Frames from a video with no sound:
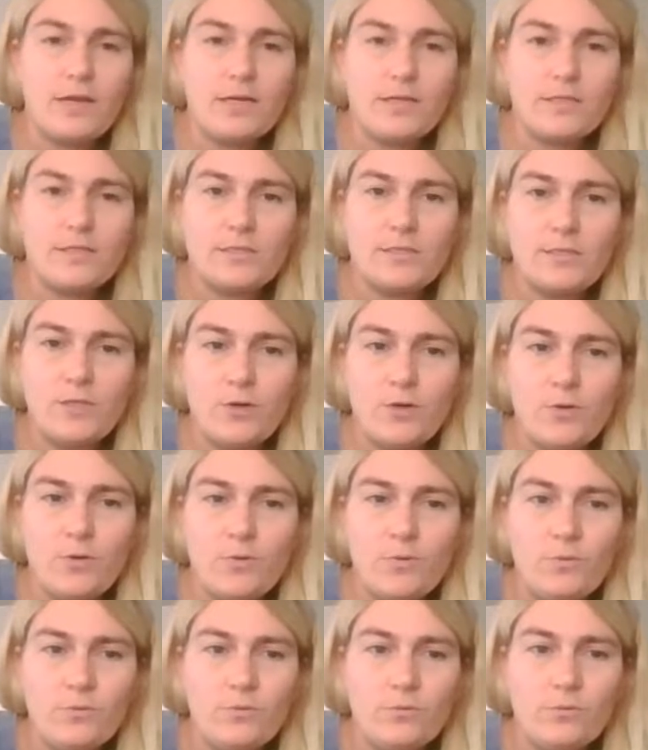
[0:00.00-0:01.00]

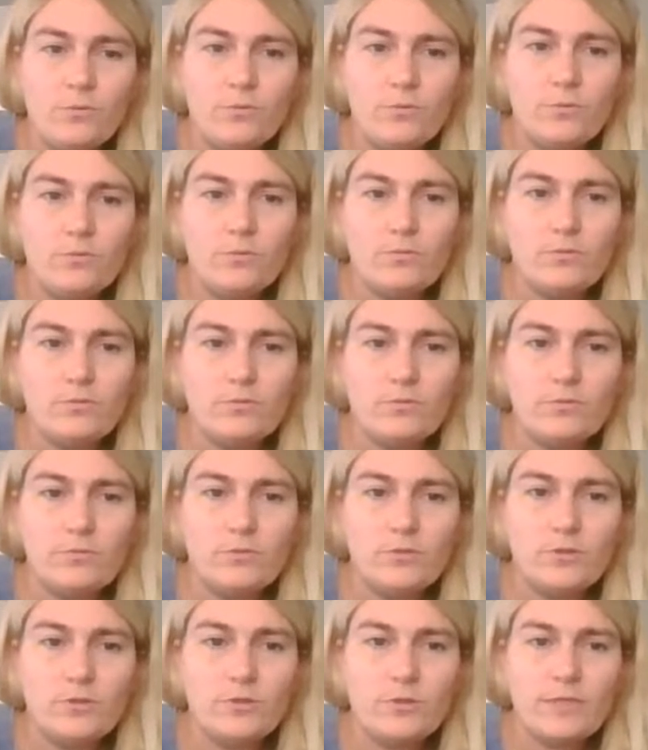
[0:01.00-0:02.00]
So
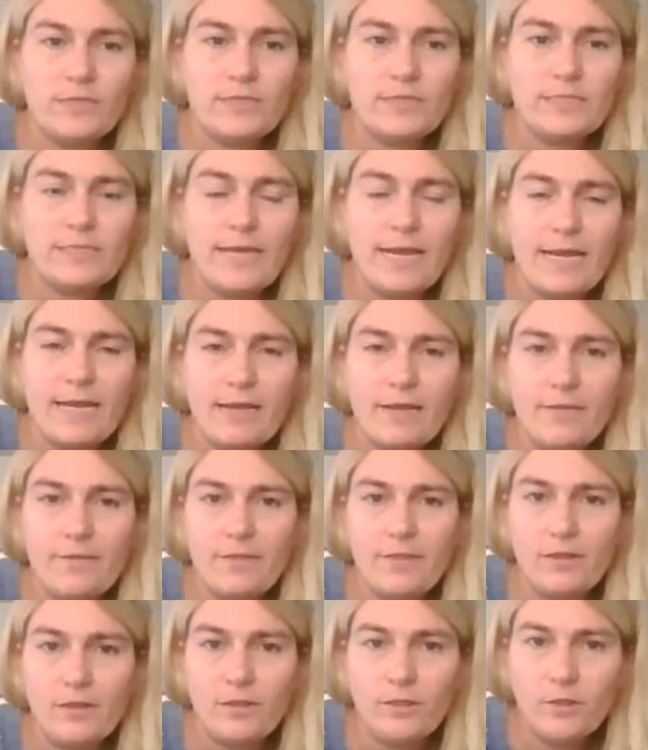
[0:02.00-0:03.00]
you can take
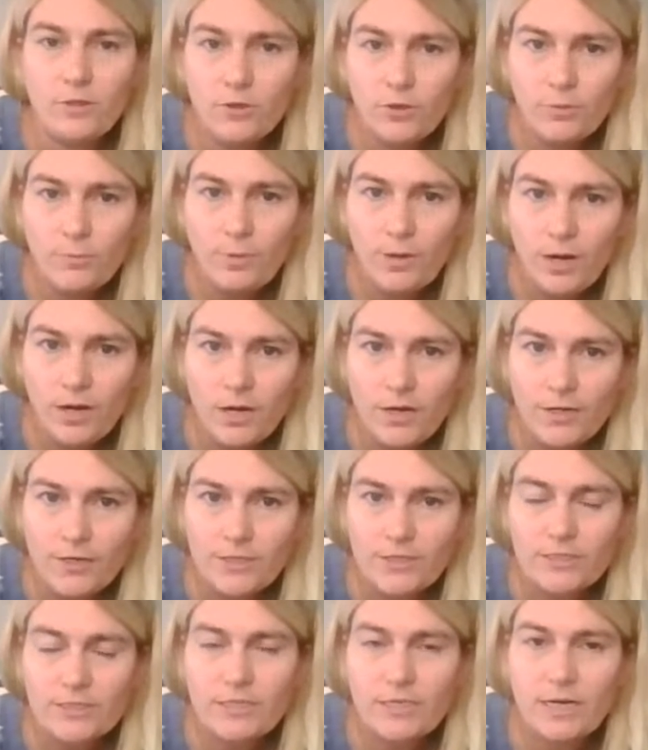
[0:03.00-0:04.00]
the little
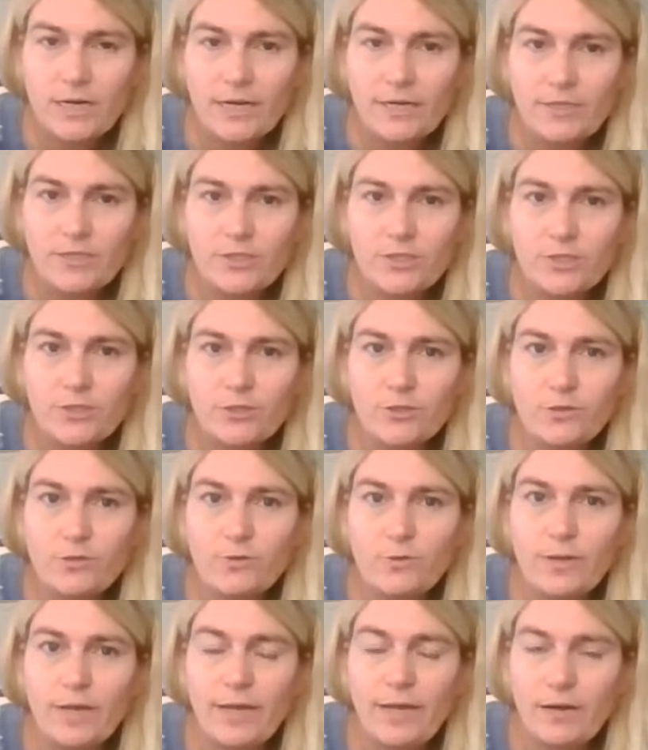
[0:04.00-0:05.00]
parts that I
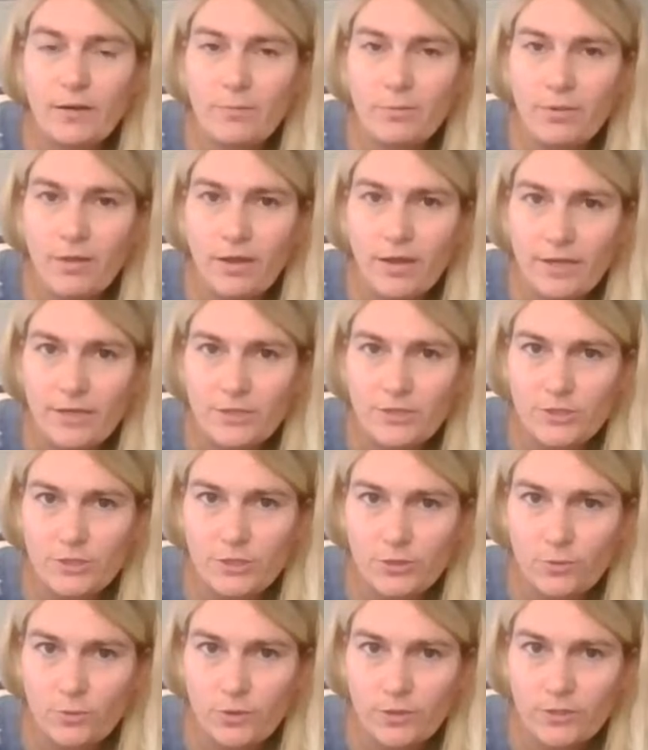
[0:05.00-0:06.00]
do and apply it to
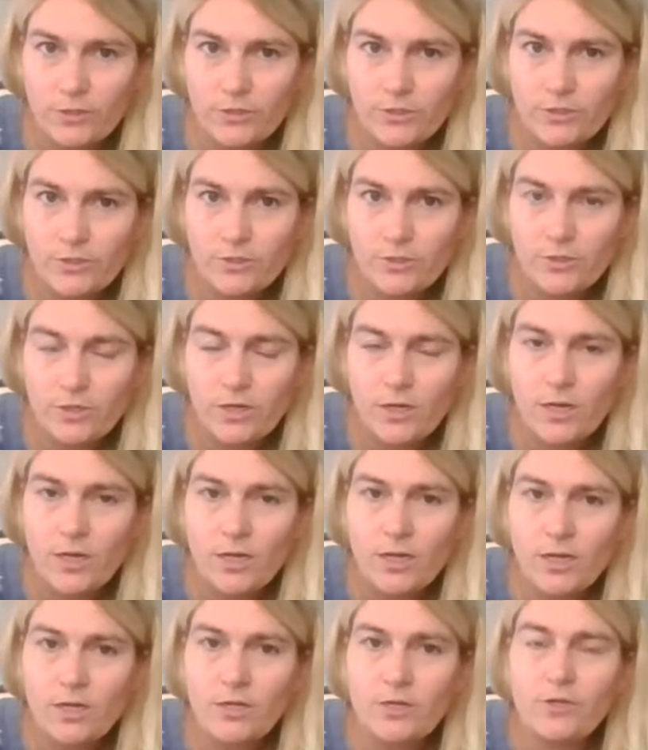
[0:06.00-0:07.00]
yours.
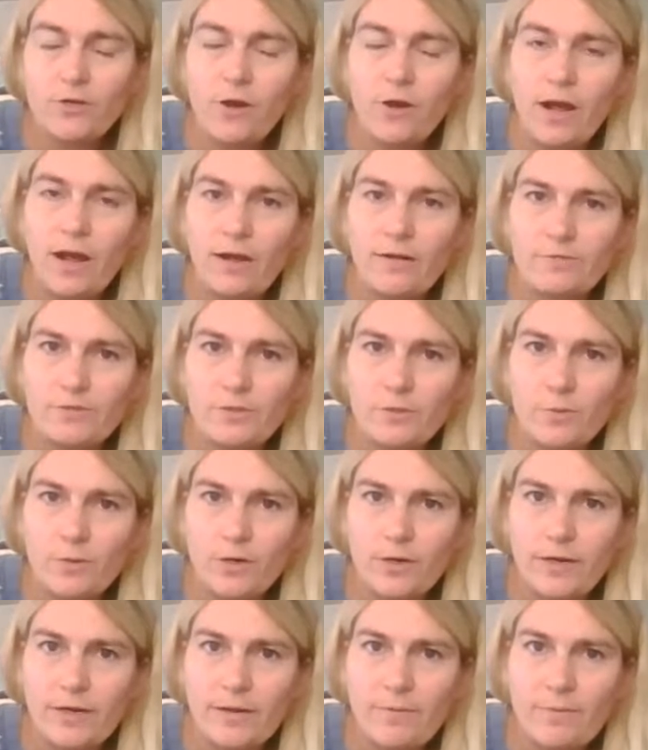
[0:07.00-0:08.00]
You don't have to
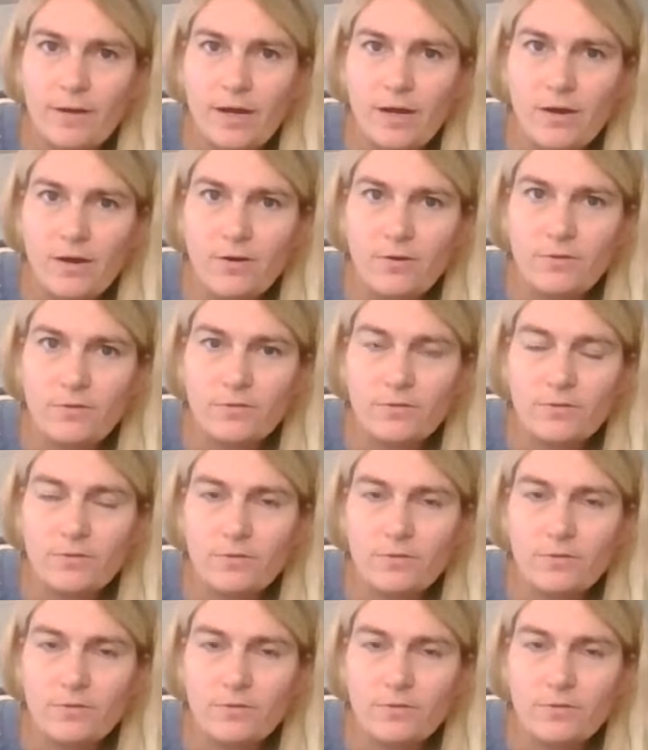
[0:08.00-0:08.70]
worry about